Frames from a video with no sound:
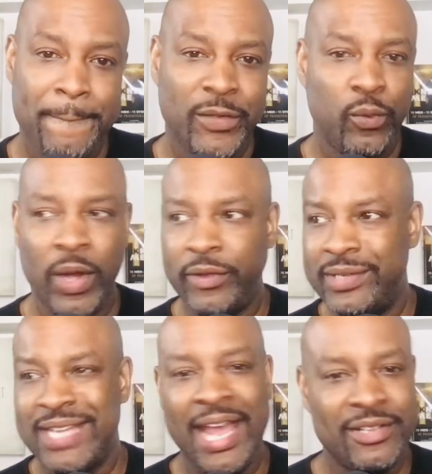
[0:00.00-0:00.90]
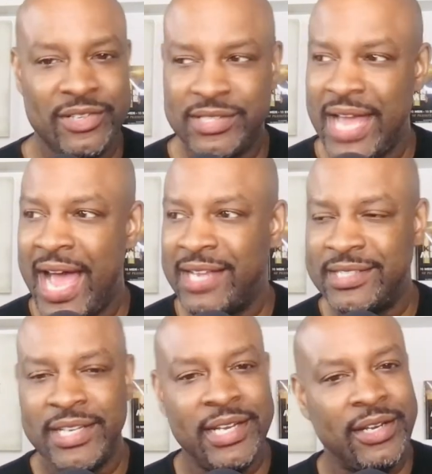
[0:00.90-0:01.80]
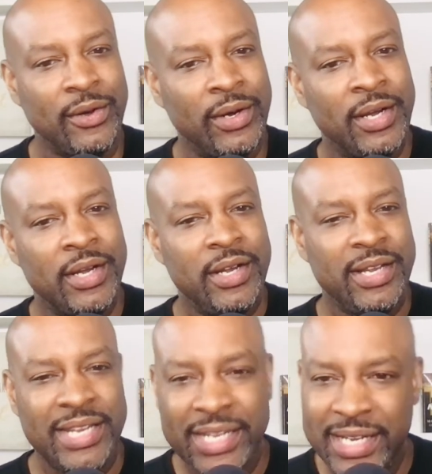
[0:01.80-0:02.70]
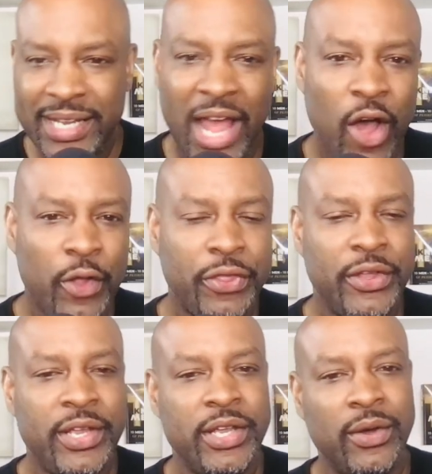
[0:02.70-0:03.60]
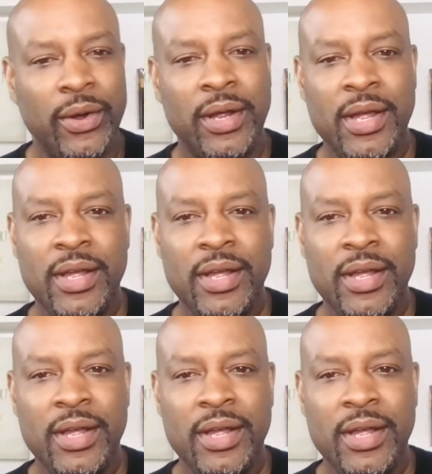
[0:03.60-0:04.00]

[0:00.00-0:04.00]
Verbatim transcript: Whether it's exercising or eating healthy or